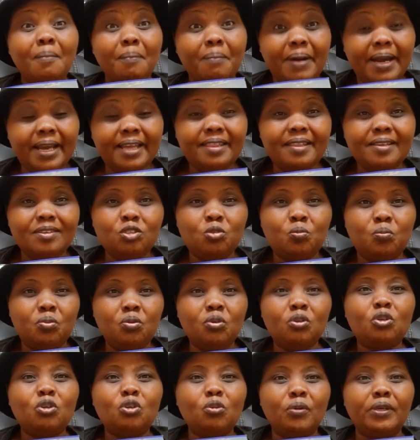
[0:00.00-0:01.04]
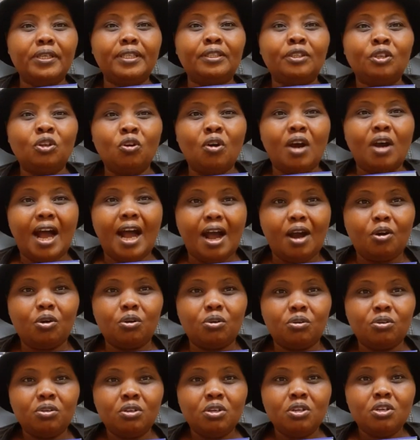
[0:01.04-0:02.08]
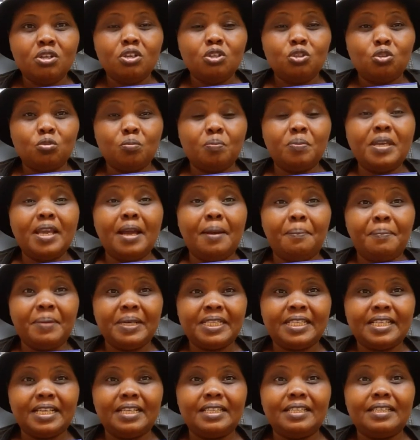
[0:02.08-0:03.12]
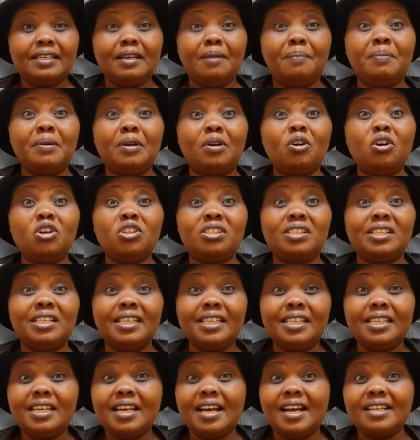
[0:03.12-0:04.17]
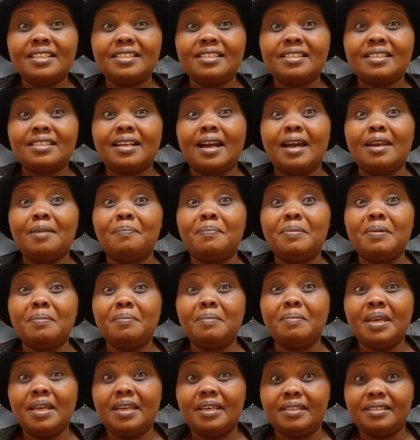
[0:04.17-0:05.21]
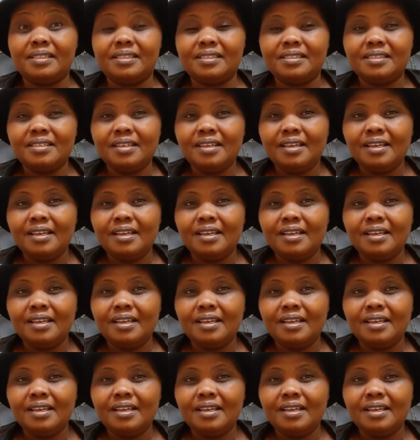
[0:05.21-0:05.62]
buy this book, you will know how to be a better leader, because leaders can be made.